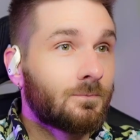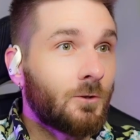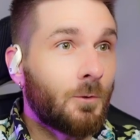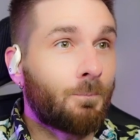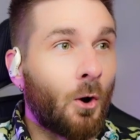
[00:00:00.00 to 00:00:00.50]

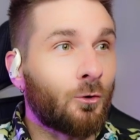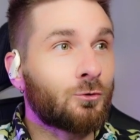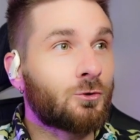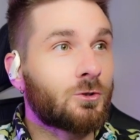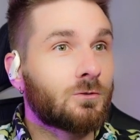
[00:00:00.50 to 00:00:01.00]
Their
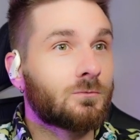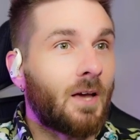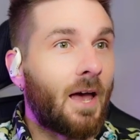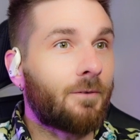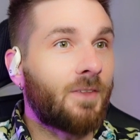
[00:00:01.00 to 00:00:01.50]
bones
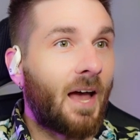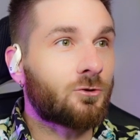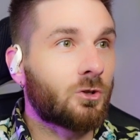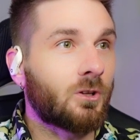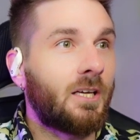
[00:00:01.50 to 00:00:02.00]
have
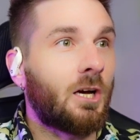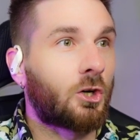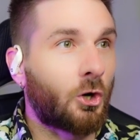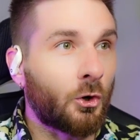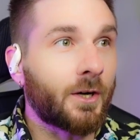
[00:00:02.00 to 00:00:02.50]
naturally
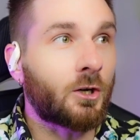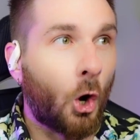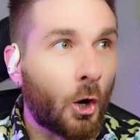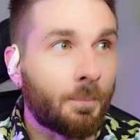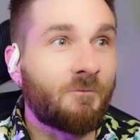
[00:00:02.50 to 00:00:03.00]
occurring
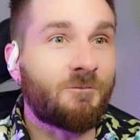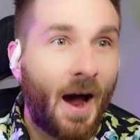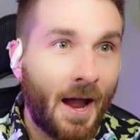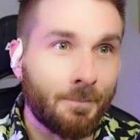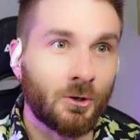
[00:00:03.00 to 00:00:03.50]
carbon
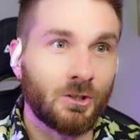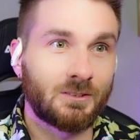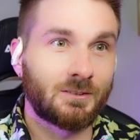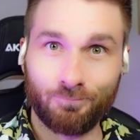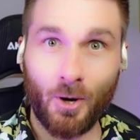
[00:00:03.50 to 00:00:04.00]

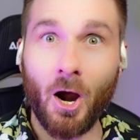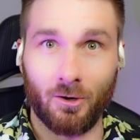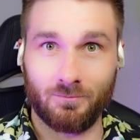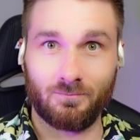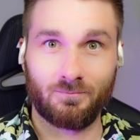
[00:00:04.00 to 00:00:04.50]
fiber?
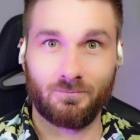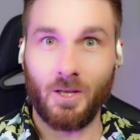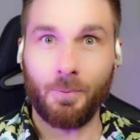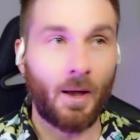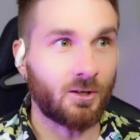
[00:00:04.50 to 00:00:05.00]
Bro,
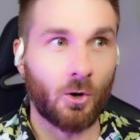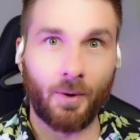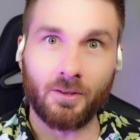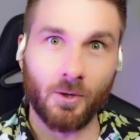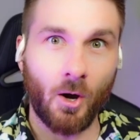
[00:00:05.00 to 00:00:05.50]
they probably don't
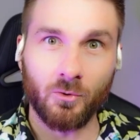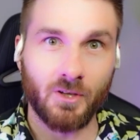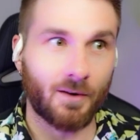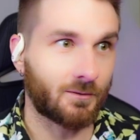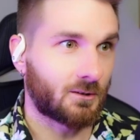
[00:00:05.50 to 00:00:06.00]
break their bones ever.